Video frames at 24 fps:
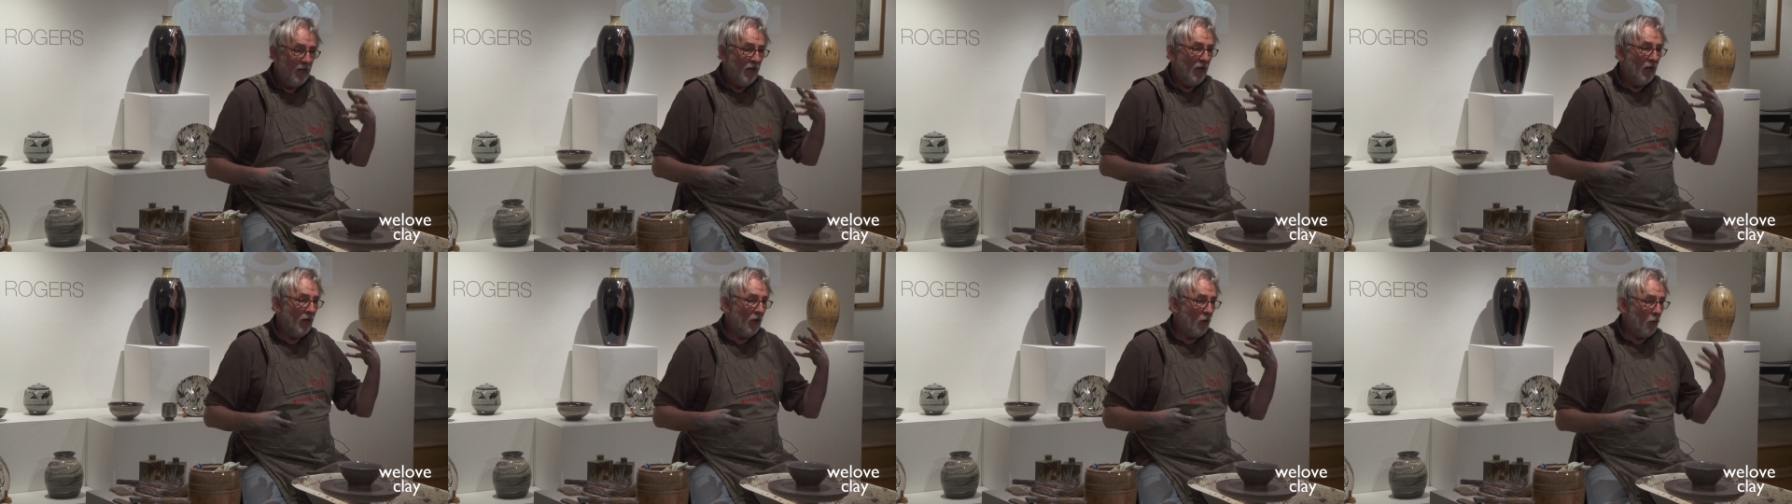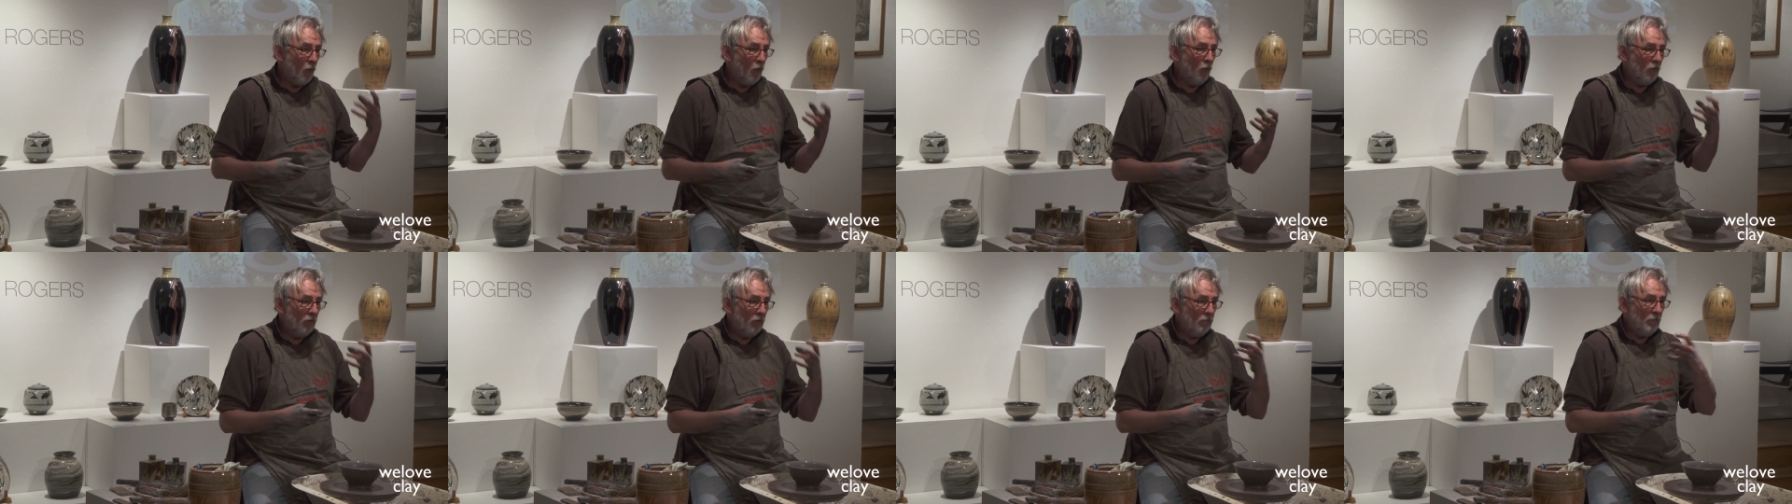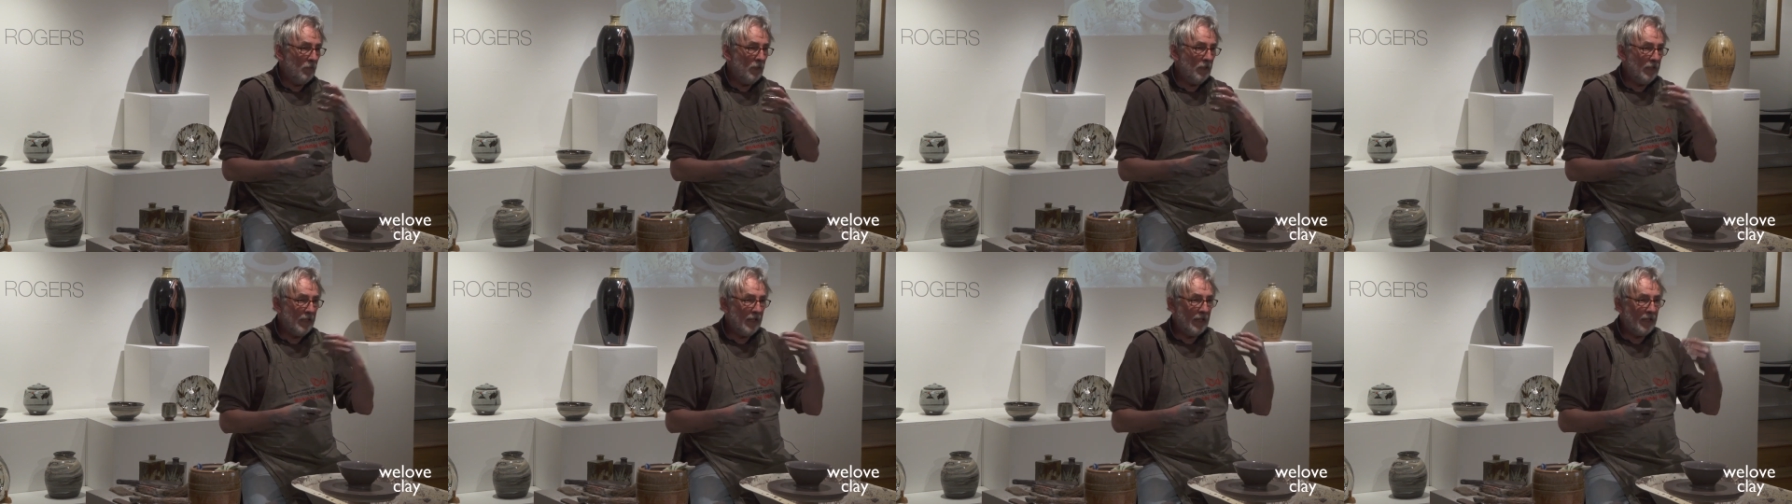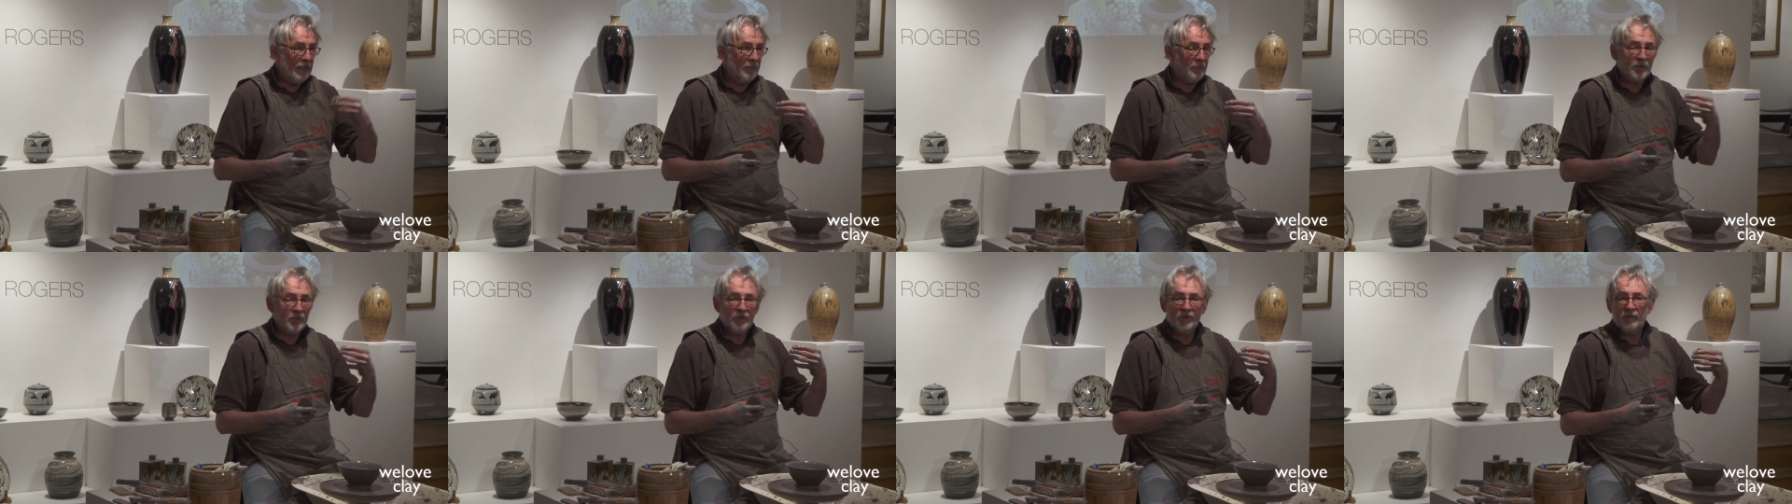are all my
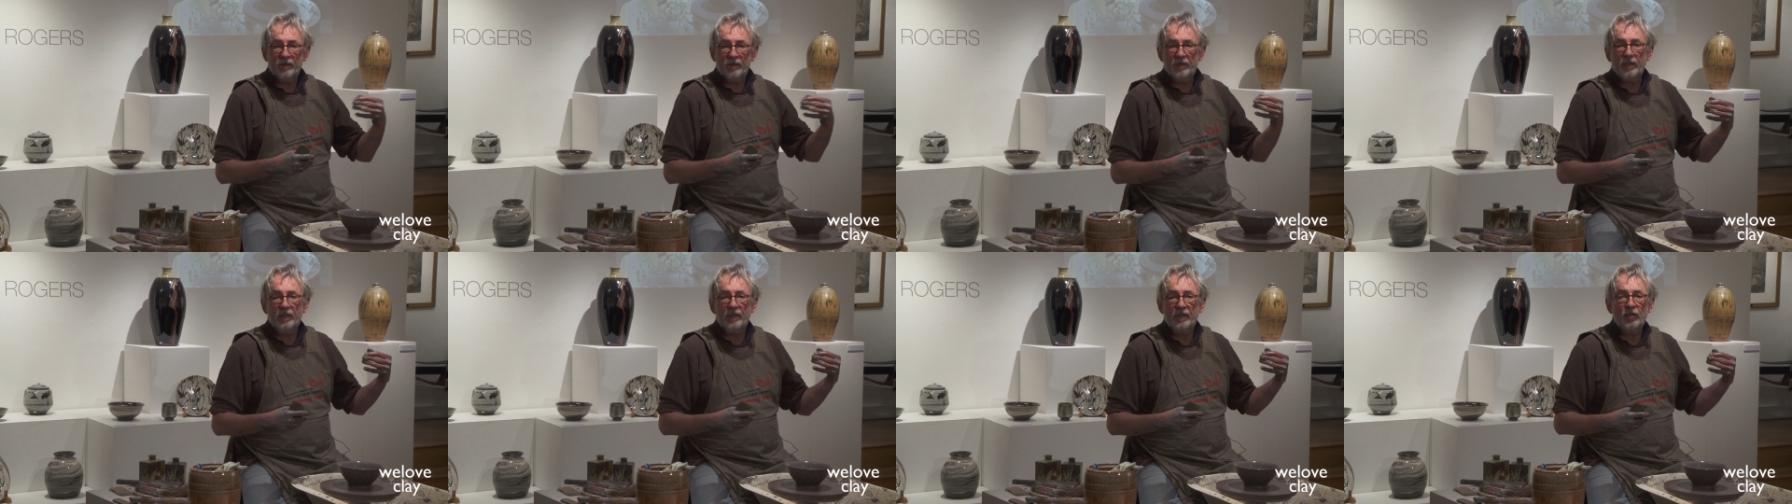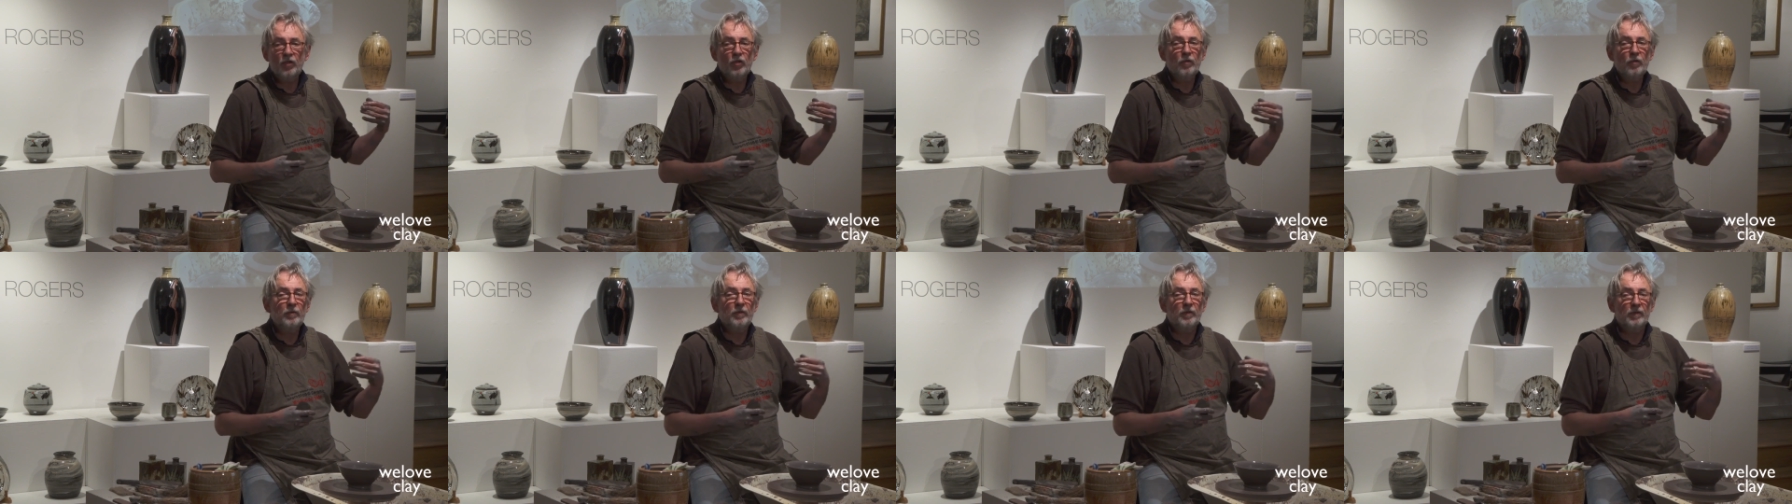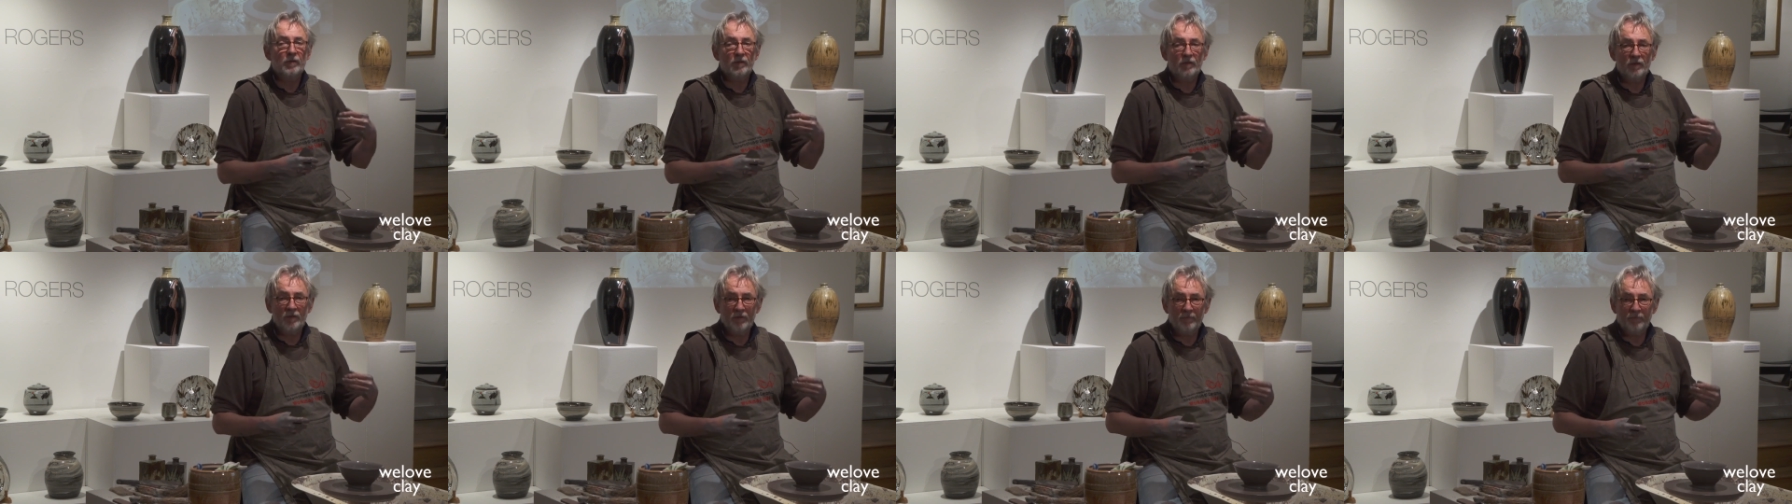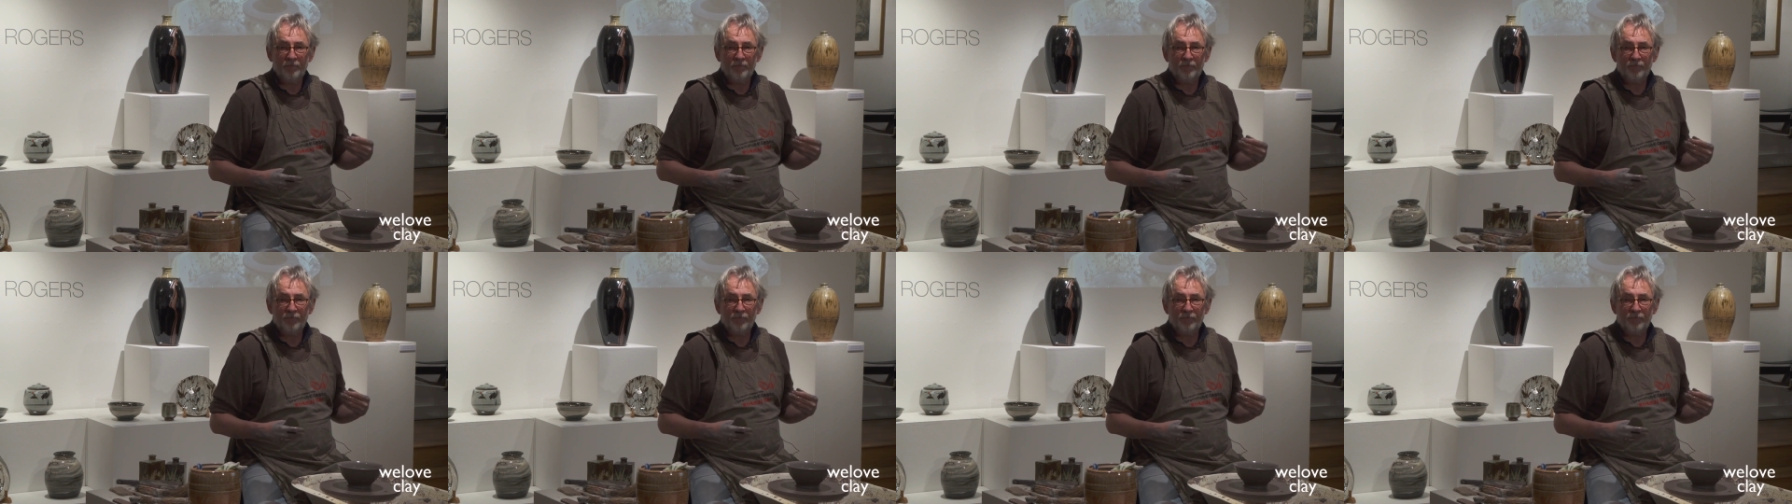absentee tutors.